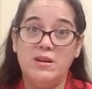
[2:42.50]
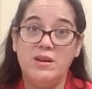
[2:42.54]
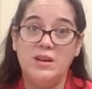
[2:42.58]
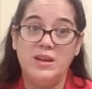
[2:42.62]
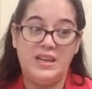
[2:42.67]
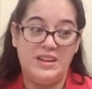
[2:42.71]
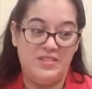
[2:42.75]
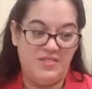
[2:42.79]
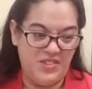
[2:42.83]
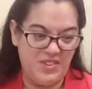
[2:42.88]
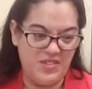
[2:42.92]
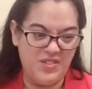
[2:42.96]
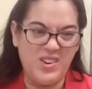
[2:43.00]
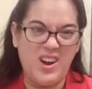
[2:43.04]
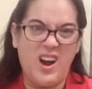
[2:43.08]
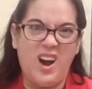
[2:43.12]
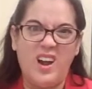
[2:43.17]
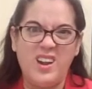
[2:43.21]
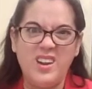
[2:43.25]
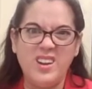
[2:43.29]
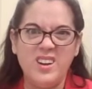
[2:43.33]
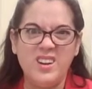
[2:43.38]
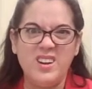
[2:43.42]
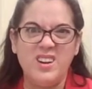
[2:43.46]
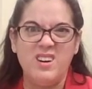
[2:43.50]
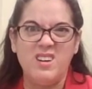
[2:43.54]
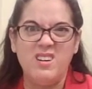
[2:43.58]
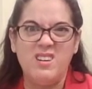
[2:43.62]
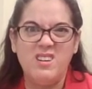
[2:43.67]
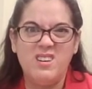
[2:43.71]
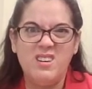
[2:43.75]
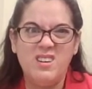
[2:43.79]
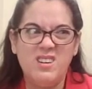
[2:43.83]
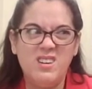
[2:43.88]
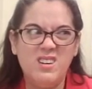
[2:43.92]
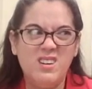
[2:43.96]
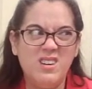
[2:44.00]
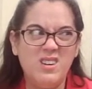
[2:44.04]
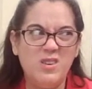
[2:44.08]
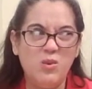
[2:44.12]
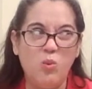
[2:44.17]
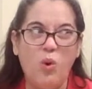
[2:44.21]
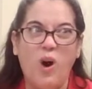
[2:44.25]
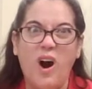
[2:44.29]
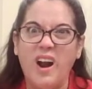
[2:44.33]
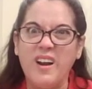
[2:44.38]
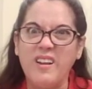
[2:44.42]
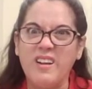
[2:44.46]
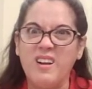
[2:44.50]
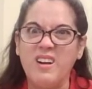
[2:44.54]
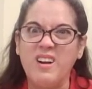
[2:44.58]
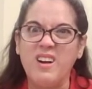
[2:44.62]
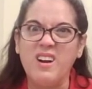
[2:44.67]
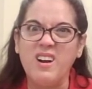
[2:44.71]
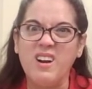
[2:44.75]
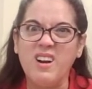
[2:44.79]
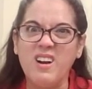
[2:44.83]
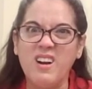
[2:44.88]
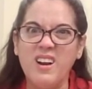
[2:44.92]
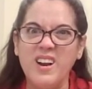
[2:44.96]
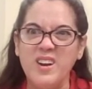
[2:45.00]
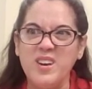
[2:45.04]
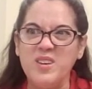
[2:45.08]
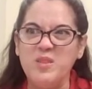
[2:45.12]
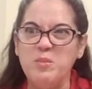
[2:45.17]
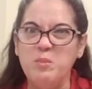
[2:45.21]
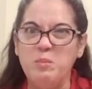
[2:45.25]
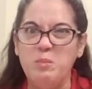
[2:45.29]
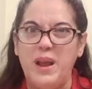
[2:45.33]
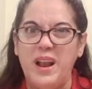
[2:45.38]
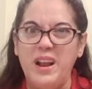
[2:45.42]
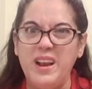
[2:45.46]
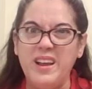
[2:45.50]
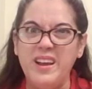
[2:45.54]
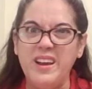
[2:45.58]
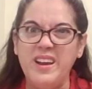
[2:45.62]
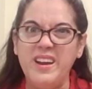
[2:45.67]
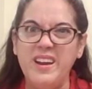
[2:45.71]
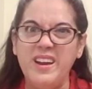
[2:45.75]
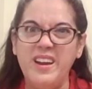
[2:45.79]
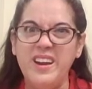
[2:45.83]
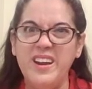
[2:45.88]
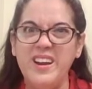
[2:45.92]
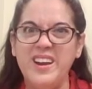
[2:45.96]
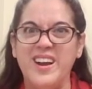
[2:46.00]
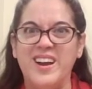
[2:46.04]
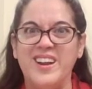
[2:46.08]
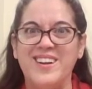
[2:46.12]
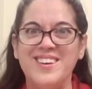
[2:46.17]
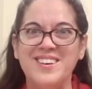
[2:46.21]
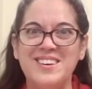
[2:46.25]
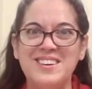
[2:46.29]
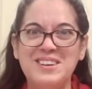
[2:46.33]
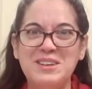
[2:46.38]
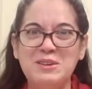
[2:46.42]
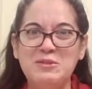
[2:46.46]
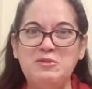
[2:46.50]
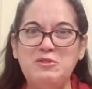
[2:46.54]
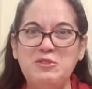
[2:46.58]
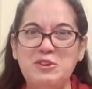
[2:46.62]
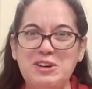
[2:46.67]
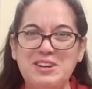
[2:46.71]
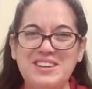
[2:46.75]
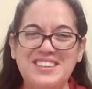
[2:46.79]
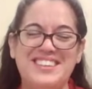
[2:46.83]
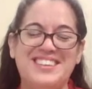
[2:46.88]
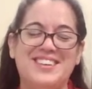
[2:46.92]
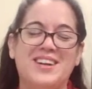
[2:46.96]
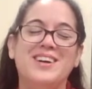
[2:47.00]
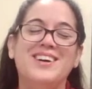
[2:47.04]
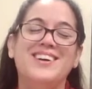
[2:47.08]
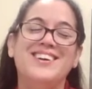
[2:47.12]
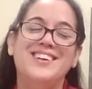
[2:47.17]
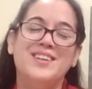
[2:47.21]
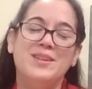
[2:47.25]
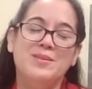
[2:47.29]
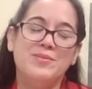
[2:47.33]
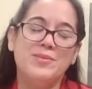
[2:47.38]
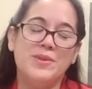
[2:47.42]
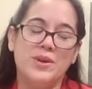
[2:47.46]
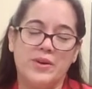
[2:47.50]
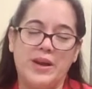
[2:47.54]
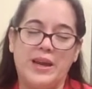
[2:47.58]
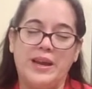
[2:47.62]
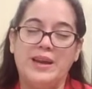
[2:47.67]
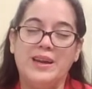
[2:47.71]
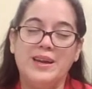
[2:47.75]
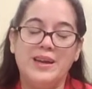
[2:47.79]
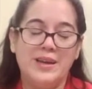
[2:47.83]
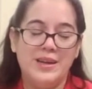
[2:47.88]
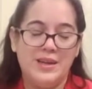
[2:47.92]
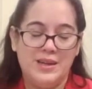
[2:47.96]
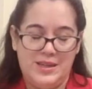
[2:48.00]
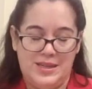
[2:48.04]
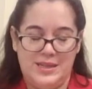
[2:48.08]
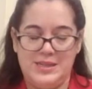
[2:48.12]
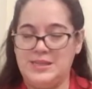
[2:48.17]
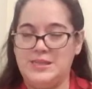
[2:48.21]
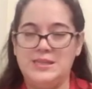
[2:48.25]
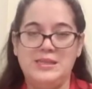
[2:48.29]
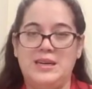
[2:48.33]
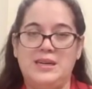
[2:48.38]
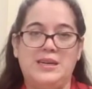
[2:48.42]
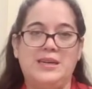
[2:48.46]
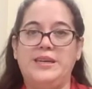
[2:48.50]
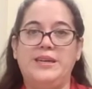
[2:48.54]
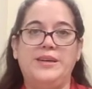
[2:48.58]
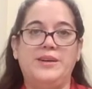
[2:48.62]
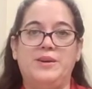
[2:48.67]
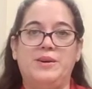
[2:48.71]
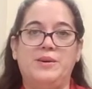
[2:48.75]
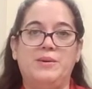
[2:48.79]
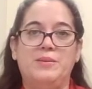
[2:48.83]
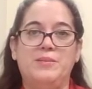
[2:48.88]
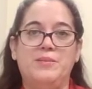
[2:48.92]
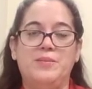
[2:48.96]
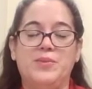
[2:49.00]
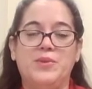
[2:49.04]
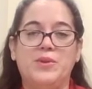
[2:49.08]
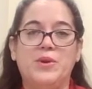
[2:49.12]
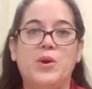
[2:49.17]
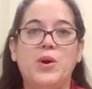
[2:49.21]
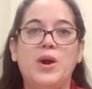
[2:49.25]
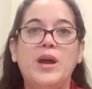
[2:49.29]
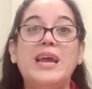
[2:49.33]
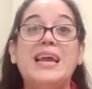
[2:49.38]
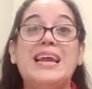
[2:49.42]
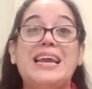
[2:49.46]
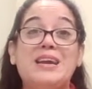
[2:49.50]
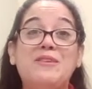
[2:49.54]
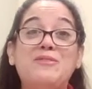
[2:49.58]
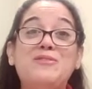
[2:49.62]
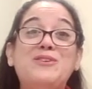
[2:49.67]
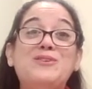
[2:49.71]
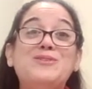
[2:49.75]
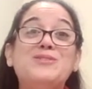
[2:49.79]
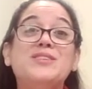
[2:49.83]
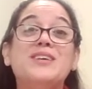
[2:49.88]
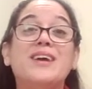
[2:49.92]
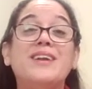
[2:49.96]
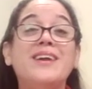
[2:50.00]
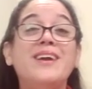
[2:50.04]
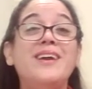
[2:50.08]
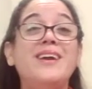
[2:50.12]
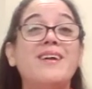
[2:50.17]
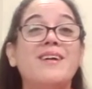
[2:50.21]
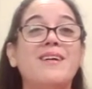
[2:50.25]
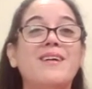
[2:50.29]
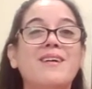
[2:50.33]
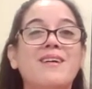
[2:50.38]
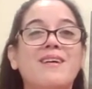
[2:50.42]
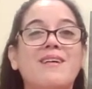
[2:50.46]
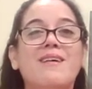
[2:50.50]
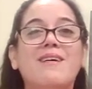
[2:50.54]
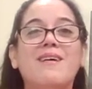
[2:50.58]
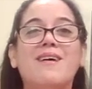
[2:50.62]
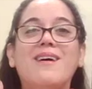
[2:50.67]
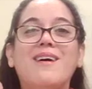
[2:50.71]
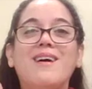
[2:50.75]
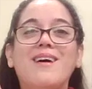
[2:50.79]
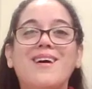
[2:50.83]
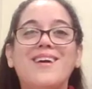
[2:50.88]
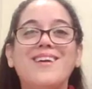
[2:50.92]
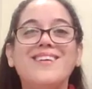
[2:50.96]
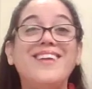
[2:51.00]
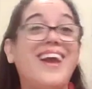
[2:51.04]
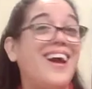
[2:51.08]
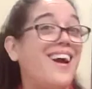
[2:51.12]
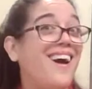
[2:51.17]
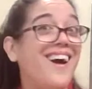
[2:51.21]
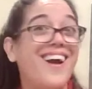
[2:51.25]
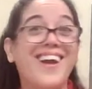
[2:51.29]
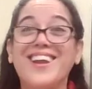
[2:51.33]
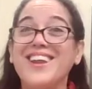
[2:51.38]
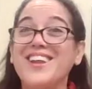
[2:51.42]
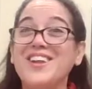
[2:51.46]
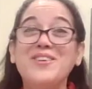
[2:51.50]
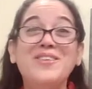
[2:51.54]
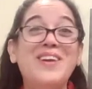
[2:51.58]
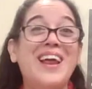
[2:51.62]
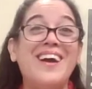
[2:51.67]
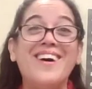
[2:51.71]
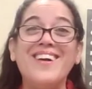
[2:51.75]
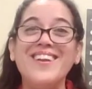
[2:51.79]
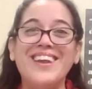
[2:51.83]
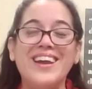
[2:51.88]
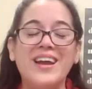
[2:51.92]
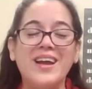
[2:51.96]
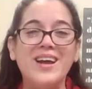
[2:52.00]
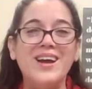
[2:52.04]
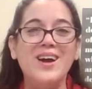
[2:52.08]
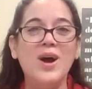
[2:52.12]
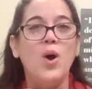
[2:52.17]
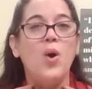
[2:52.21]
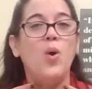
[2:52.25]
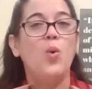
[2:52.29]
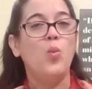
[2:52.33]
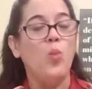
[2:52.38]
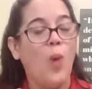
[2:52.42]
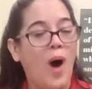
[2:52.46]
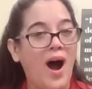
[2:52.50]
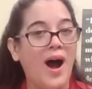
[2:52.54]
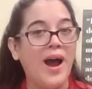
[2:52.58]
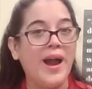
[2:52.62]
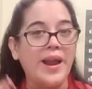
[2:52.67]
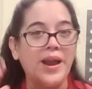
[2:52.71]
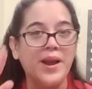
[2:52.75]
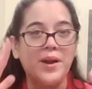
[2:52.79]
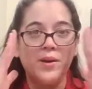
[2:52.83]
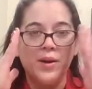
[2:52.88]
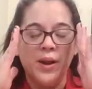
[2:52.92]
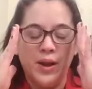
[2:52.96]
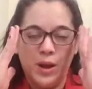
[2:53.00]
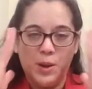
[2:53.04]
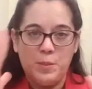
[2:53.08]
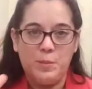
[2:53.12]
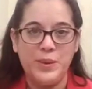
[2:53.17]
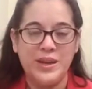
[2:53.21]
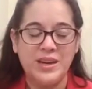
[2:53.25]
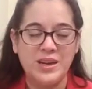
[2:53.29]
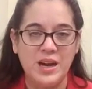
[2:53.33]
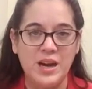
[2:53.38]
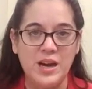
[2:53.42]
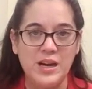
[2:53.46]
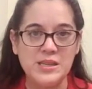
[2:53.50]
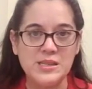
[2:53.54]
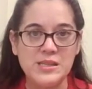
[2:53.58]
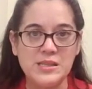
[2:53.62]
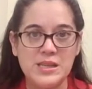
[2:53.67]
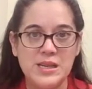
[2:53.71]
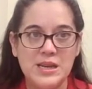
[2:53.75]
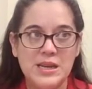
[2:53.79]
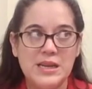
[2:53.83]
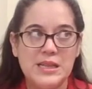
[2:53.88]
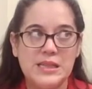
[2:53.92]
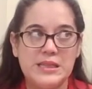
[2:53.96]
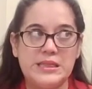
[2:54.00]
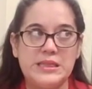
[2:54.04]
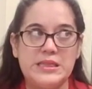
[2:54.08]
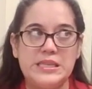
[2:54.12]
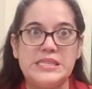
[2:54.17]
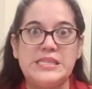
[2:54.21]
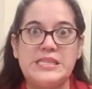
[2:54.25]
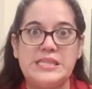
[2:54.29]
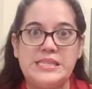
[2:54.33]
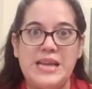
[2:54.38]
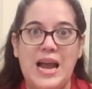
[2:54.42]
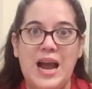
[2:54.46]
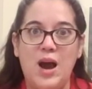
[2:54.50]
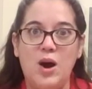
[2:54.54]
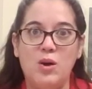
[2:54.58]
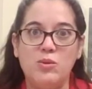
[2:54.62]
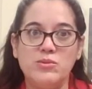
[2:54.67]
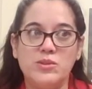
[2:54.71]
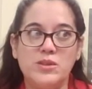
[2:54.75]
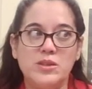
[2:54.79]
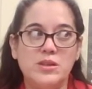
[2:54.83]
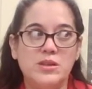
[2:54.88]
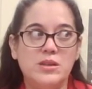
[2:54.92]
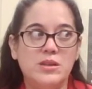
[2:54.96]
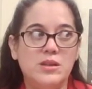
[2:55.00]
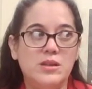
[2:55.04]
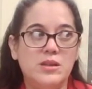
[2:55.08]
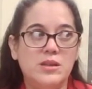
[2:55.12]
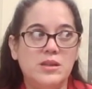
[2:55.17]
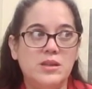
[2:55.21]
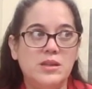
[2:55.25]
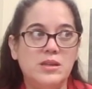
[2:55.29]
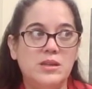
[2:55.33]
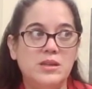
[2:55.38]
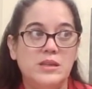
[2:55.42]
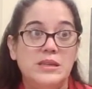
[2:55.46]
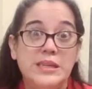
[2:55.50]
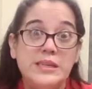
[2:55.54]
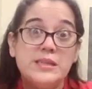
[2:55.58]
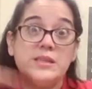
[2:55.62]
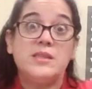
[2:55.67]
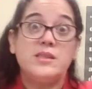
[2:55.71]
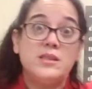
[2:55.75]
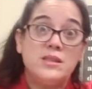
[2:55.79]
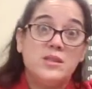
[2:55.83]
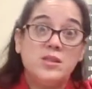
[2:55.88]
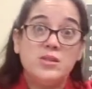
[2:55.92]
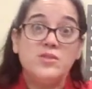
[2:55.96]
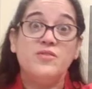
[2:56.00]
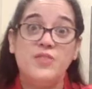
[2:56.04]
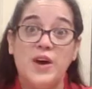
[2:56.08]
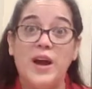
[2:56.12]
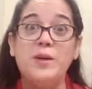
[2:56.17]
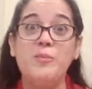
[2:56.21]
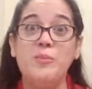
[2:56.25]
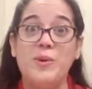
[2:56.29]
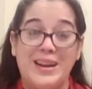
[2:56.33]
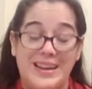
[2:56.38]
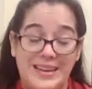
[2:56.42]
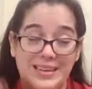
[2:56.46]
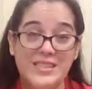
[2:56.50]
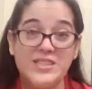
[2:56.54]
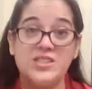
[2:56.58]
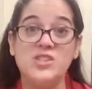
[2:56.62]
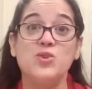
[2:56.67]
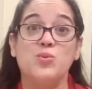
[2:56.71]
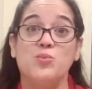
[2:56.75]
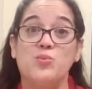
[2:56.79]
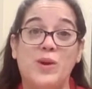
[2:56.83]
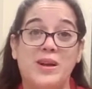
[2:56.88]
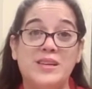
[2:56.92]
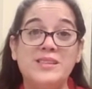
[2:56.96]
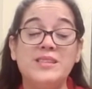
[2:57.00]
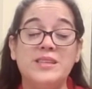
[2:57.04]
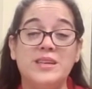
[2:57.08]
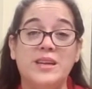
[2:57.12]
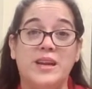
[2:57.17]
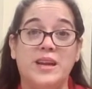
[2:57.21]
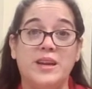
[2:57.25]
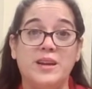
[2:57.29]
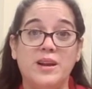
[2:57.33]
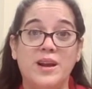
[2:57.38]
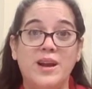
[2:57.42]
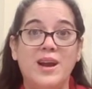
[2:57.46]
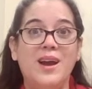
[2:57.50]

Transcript: If you've got, water and belly and food. Okay, it's not here. If you said here, yeah, you nailed it. Why? Because the sound needs to vibrate. It needs to resonate.